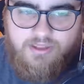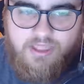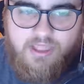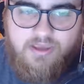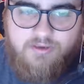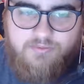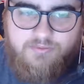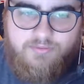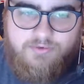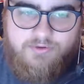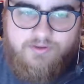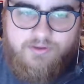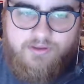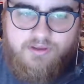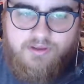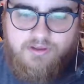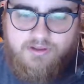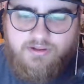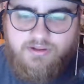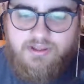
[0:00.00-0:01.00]
game.
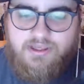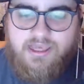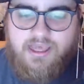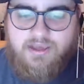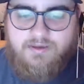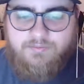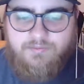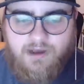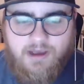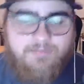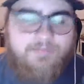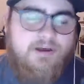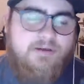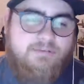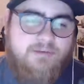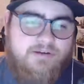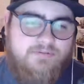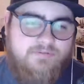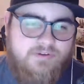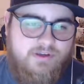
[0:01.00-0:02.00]
Like, I'd pop
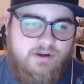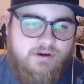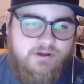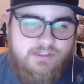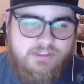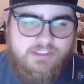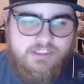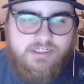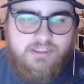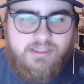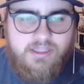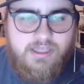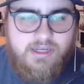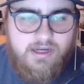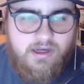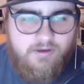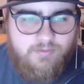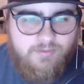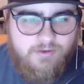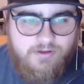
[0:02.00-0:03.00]
out my VR to check that
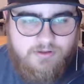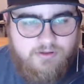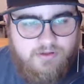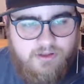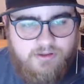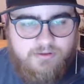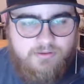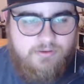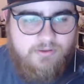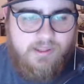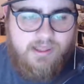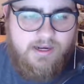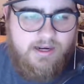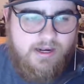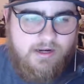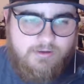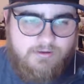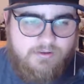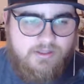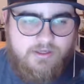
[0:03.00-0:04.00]
out. But other than that,
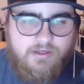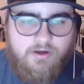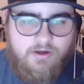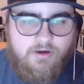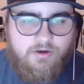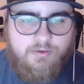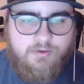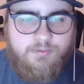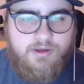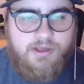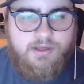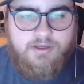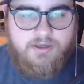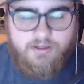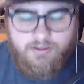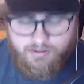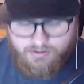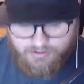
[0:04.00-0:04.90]
I don't think I'll go back.